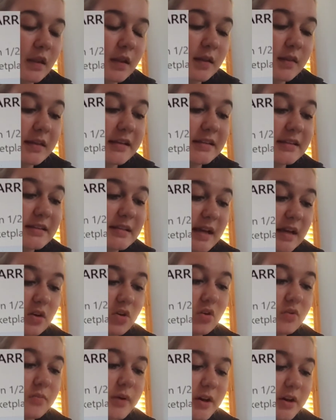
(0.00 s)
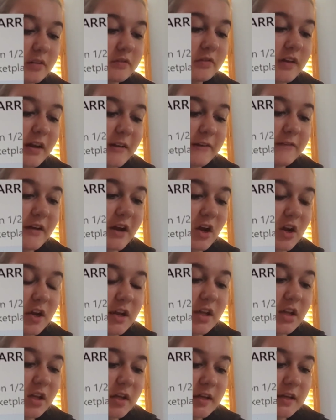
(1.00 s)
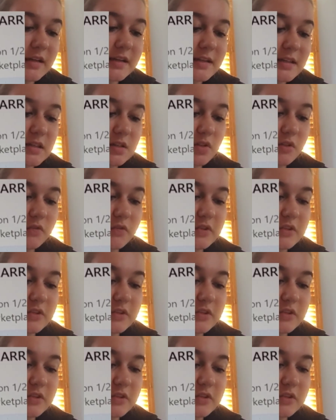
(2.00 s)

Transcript: These Dingle Butterfly Fairy earrings sold for